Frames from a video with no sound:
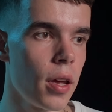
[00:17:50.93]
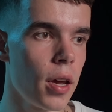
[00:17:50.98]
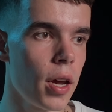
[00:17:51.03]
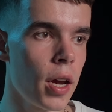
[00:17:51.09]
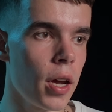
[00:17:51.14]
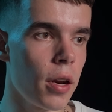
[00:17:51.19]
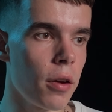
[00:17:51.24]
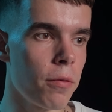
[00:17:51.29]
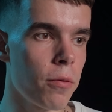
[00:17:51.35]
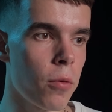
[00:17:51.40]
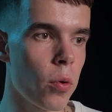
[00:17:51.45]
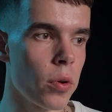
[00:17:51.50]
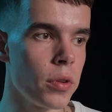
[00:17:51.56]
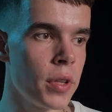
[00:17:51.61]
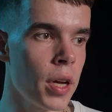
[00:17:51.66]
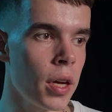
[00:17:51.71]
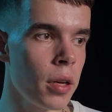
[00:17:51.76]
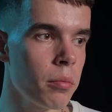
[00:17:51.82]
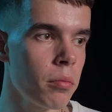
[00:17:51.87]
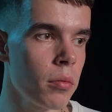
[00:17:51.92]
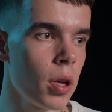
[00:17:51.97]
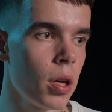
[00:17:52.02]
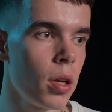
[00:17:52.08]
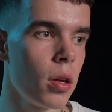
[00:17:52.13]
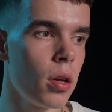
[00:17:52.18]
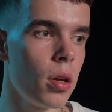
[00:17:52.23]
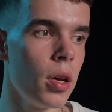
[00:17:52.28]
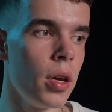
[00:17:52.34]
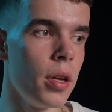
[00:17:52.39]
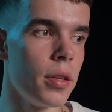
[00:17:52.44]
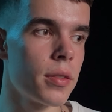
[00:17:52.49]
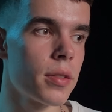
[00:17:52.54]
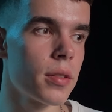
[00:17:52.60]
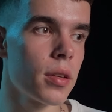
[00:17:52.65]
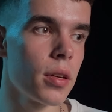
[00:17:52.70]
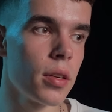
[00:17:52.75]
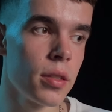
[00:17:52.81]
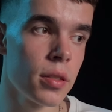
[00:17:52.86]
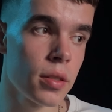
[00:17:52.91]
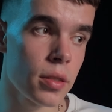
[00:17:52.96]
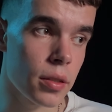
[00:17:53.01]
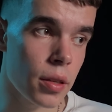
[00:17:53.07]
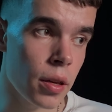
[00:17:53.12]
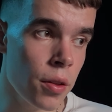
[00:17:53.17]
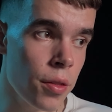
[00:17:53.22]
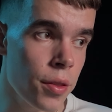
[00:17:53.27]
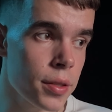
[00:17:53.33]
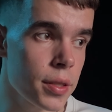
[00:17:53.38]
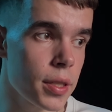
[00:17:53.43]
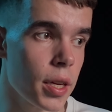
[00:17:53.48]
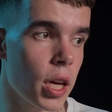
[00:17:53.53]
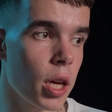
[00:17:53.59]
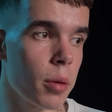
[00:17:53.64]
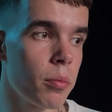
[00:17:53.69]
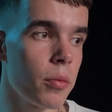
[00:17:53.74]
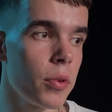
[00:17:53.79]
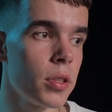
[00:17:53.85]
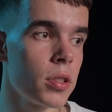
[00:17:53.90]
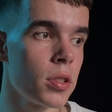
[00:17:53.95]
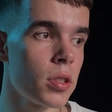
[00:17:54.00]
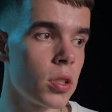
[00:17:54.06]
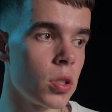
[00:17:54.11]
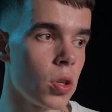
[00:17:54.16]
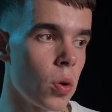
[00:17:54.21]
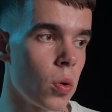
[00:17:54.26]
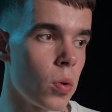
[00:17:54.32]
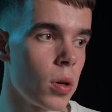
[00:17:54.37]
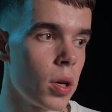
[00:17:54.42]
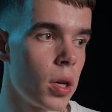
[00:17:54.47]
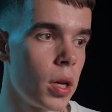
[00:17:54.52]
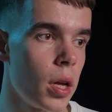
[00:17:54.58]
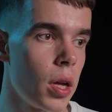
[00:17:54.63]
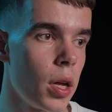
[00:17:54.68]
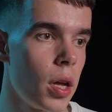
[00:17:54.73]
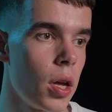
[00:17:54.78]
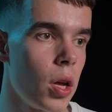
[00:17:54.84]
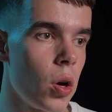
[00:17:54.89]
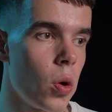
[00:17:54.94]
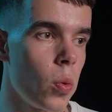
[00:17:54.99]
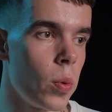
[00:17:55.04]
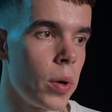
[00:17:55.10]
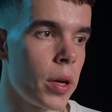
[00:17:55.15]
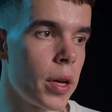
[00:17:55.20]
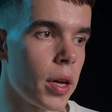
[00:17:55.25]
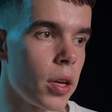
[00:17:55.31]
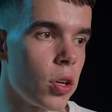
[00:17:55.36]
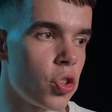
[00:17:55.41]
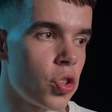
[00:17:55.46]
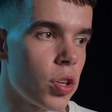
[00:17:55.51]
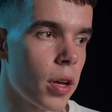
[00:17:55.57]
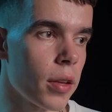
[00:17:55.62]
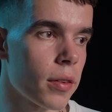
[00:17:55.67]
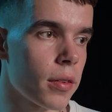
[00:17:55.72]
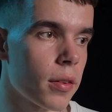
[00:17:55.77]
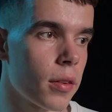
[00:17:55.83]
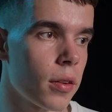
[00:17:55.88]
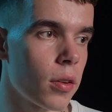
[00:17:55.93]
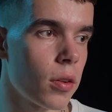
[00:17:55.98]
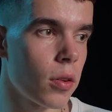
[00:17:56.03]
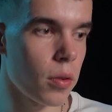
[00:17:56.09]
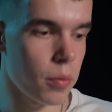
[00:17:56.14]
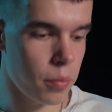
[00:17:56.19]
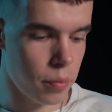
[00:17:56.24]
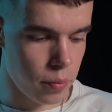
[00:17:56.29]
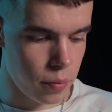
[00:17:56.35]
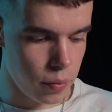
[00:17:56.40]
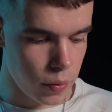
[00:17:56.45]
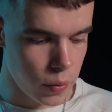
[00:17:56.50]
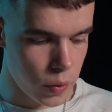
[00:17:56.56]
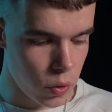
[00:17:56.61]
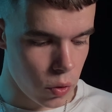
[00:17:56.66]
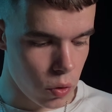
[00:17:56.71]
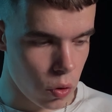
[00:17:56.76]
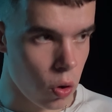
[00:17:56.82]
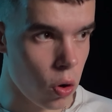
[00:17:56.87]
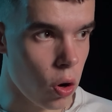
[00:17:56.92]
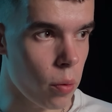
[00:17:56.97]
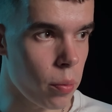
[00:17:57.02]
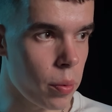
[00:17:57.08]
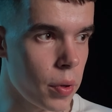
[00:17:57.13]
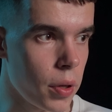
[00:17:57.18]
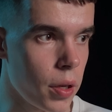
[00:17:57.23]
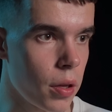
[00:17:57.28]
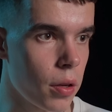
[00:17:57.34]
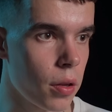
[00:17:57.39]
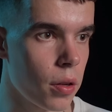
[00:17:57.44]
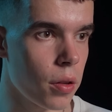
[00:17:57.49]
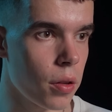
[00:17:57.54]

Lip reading: And for done, it's still the same. So we can just copy